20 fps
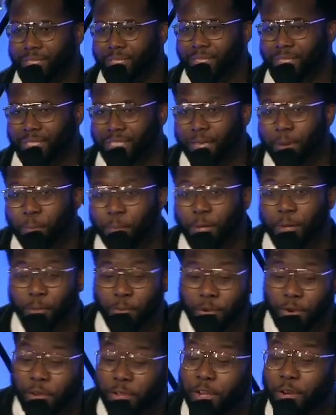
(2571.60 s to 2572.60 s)
Some
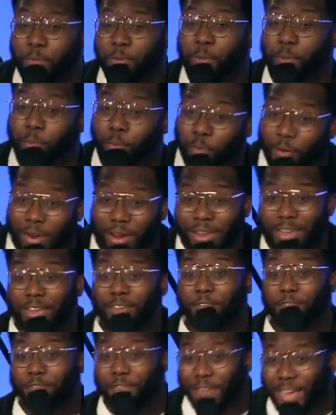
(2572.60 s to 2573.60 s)
people are going to be praying
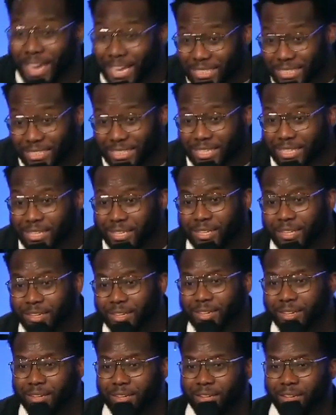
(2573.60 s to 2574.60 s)
and fasting
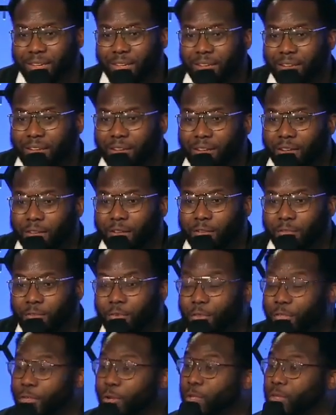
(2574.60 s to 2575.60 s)

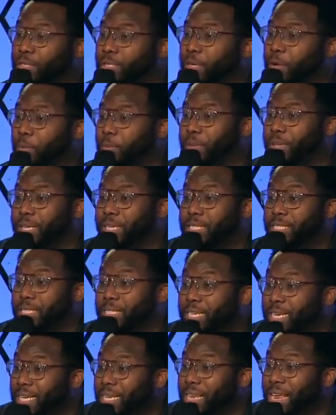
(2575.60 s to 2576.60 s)
for those that are being
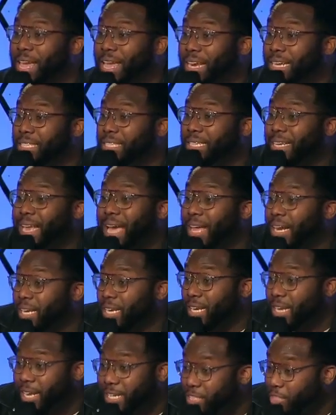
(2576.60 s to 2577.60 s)
sent, and it's not a
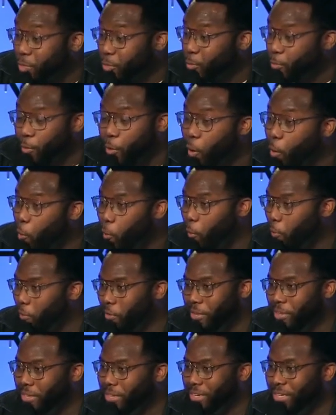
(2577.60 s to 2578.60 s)
lesser role
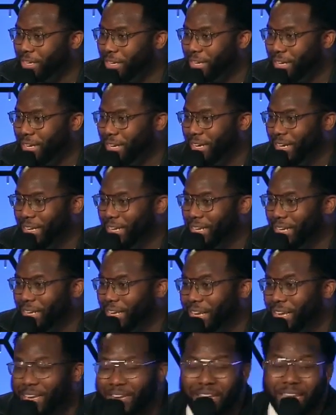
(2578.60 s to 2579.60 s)

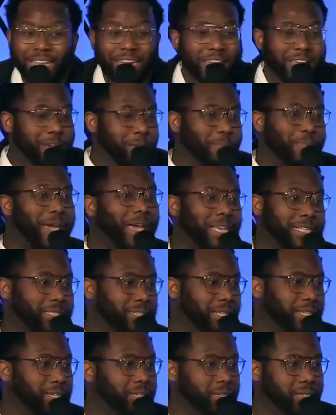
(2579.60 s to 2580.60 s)
in any
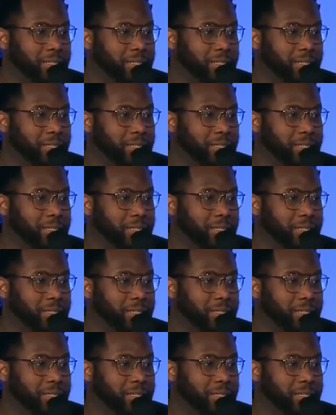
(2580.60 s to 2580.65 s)
capacity.